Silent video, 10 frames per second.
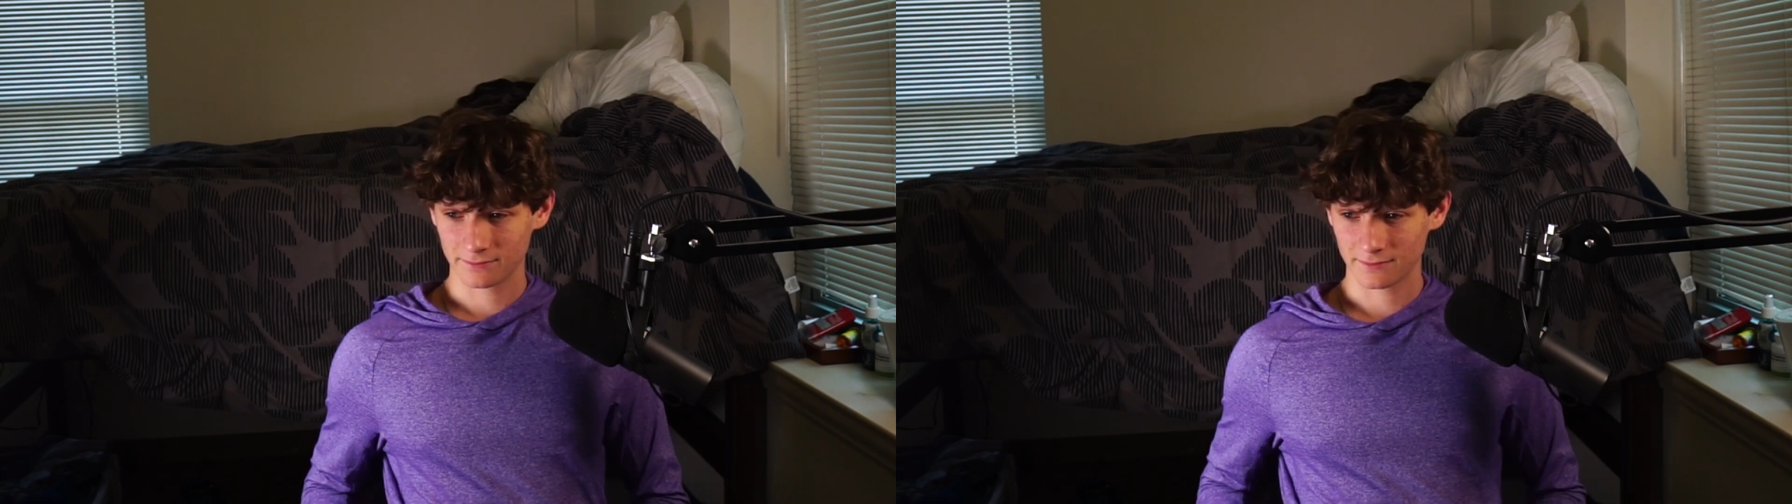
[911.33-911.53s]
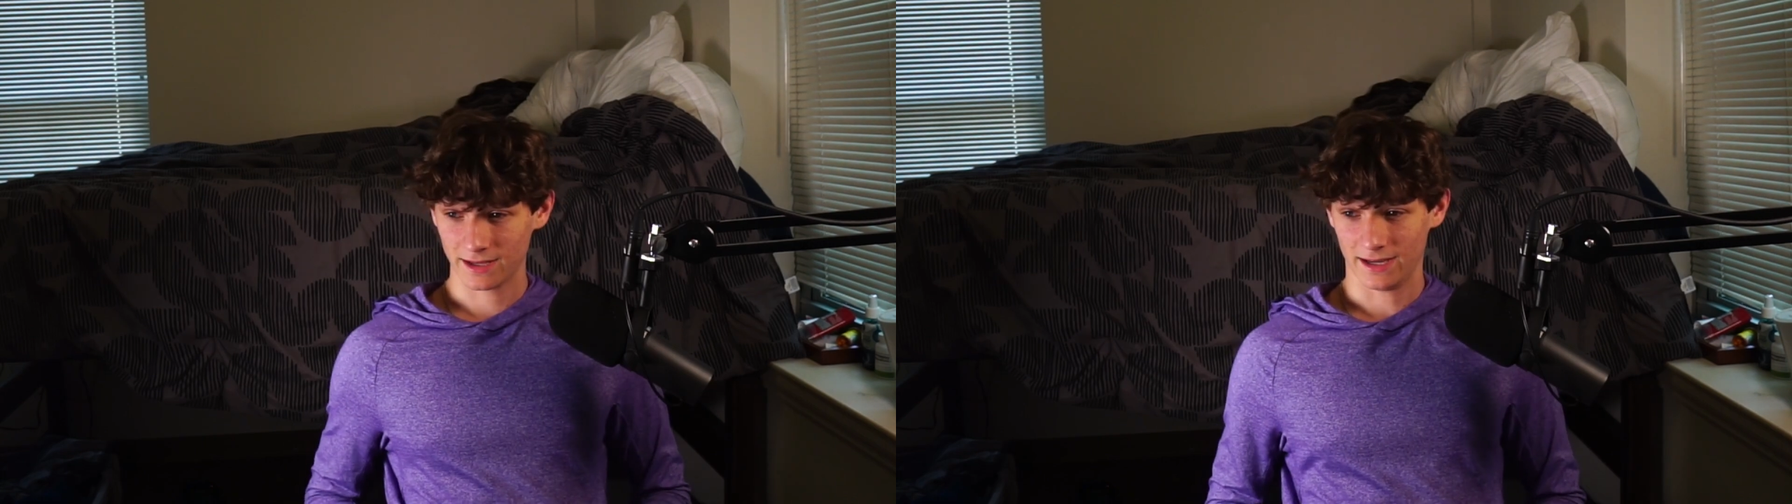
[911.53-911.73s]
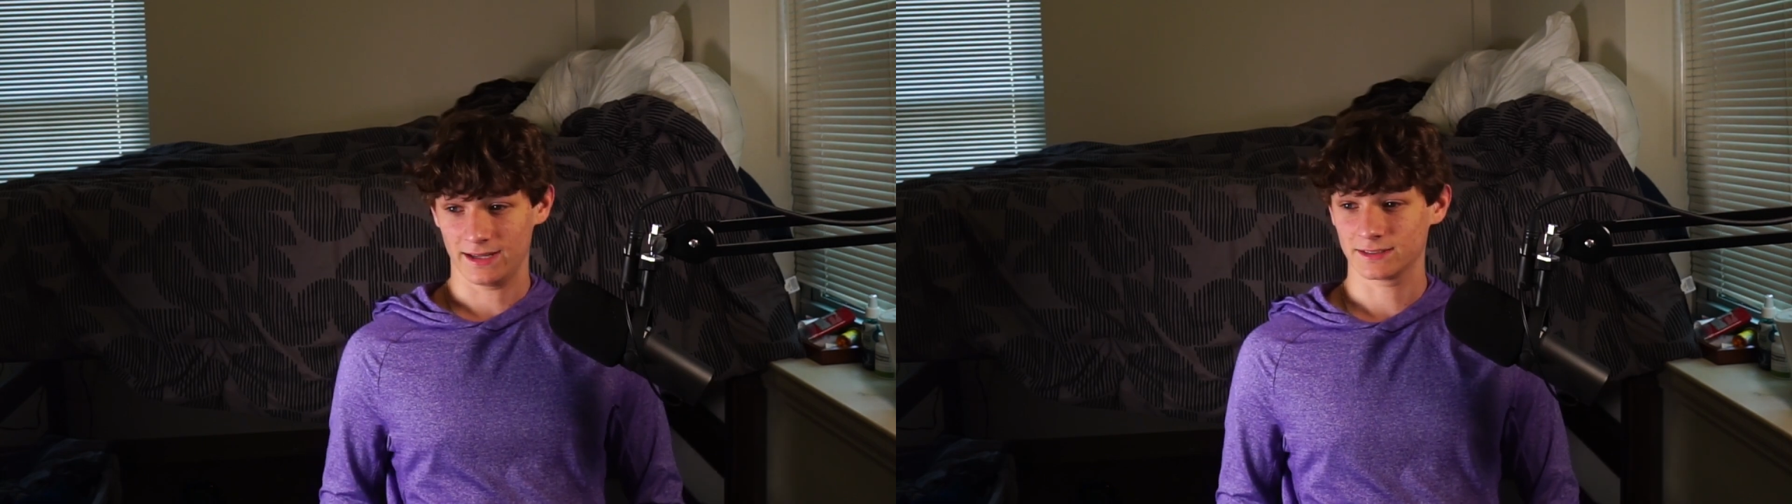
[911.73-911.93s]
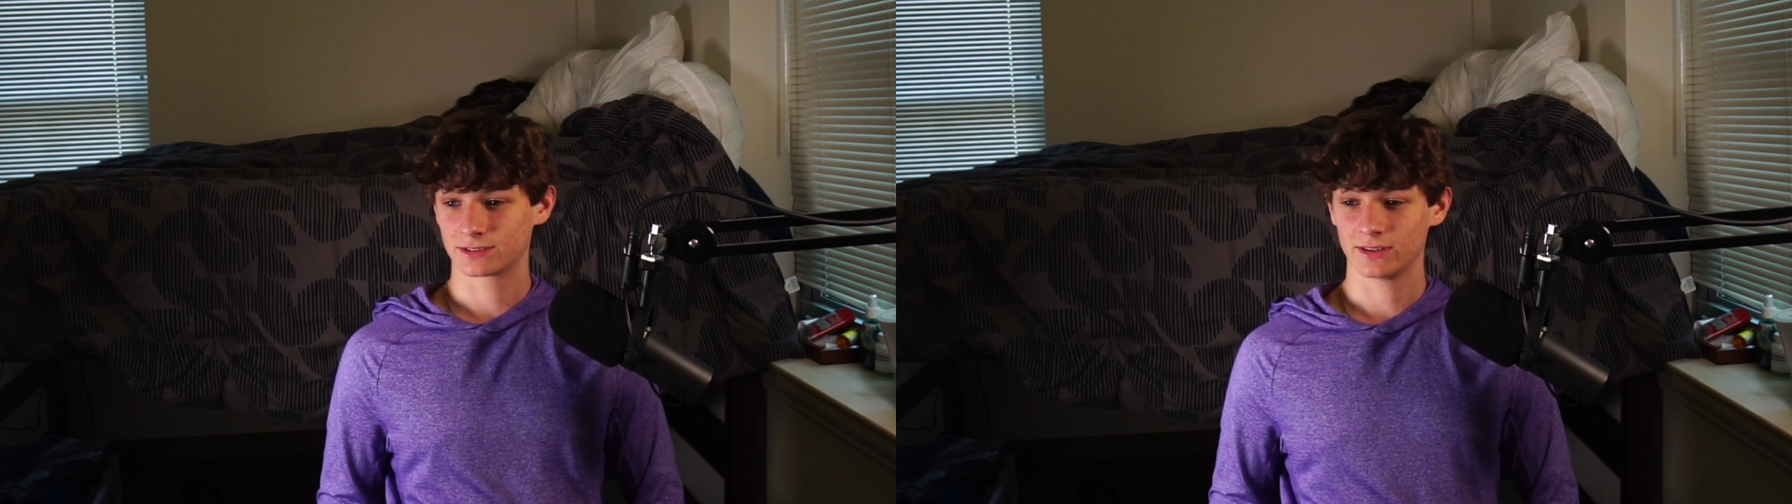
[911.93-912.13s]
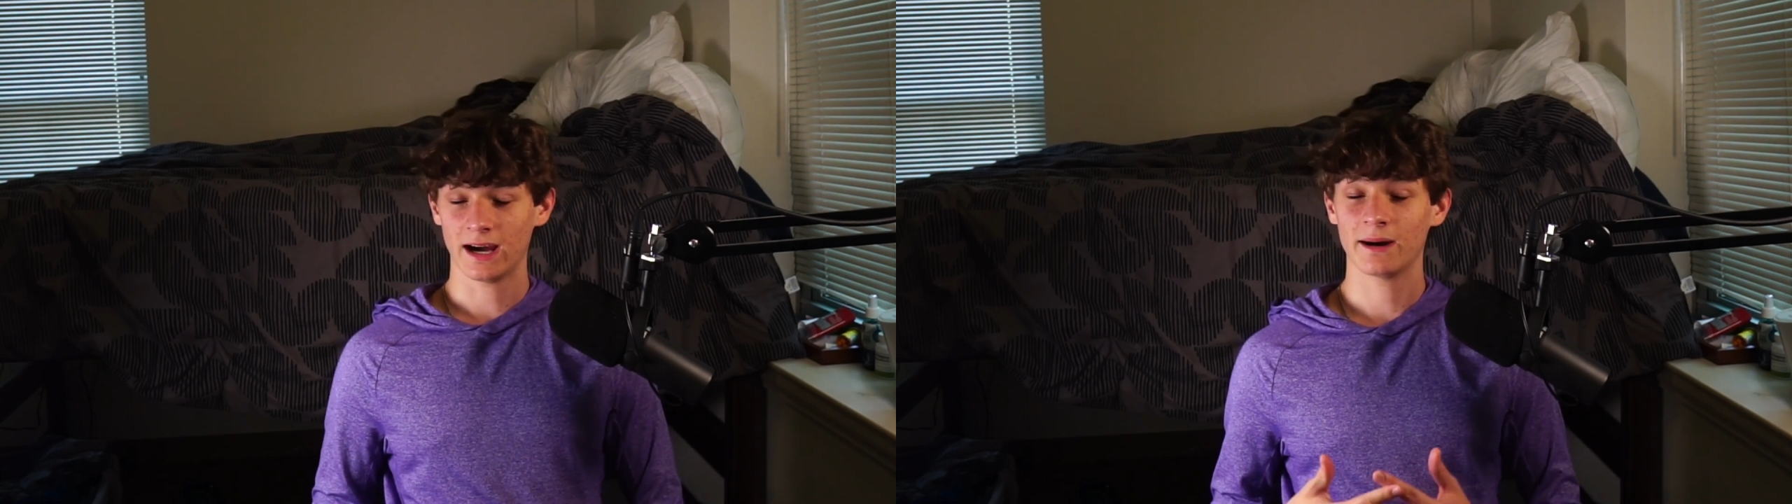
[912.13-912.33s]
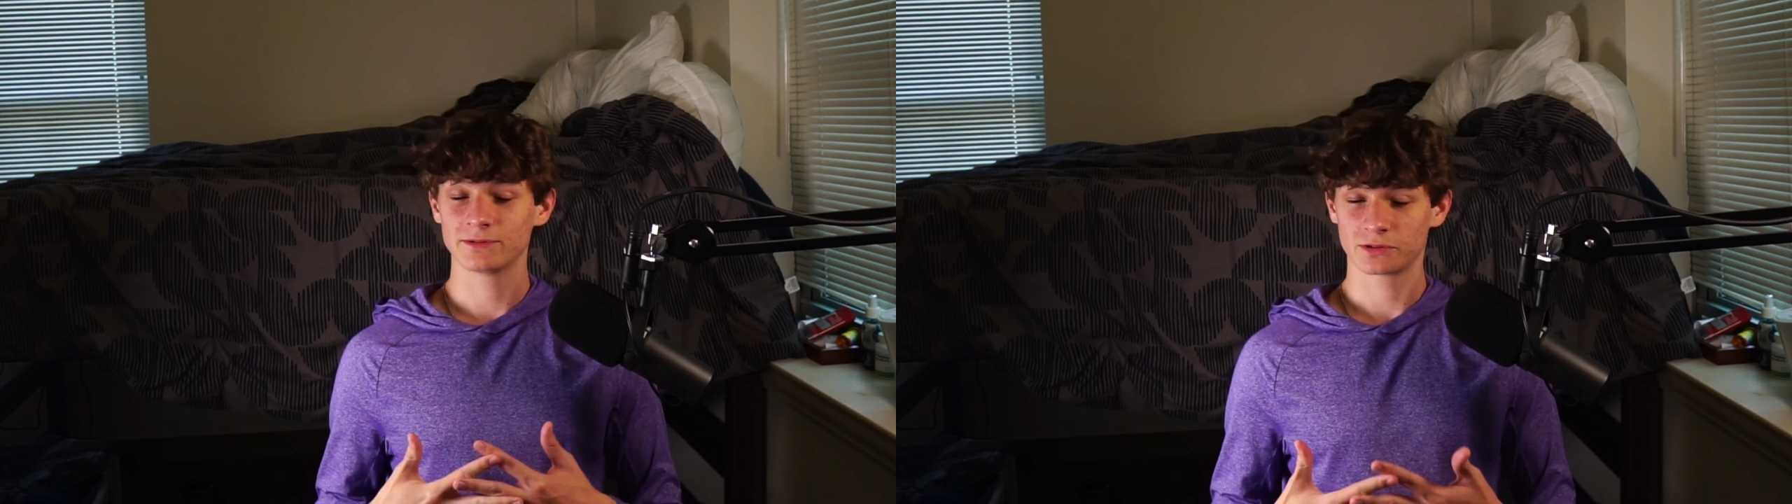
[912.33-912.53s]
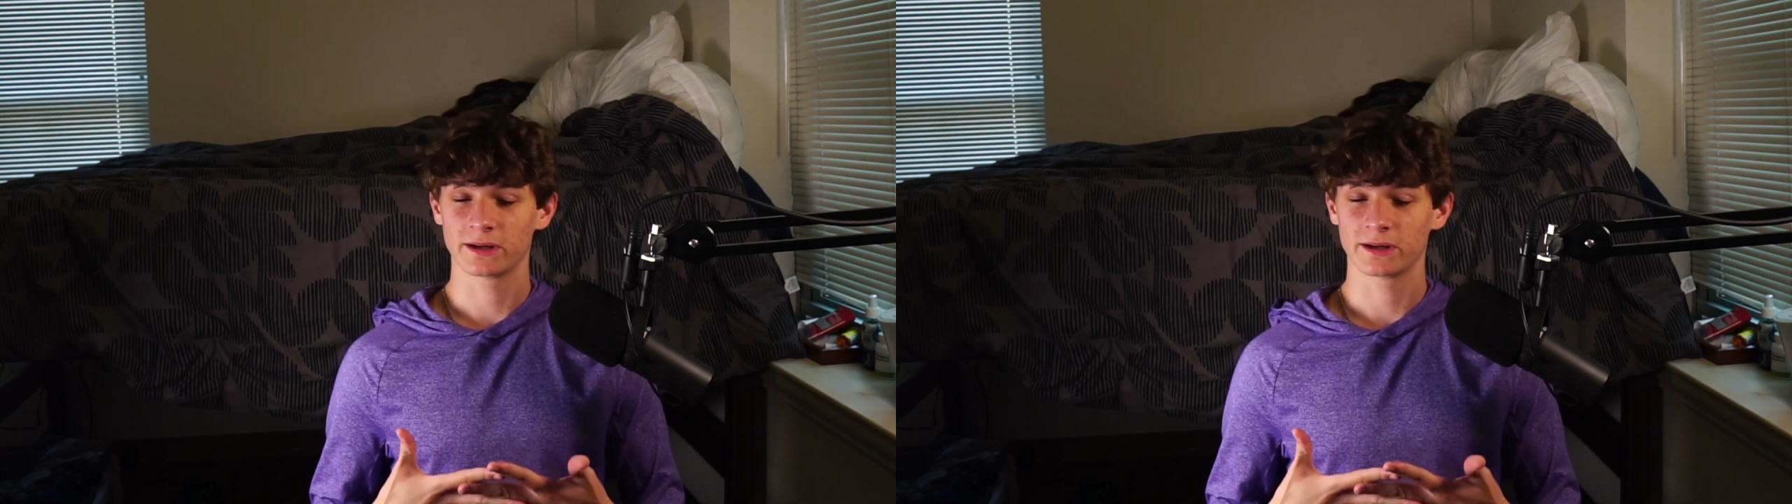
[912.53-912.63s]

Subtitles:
And so now I'm just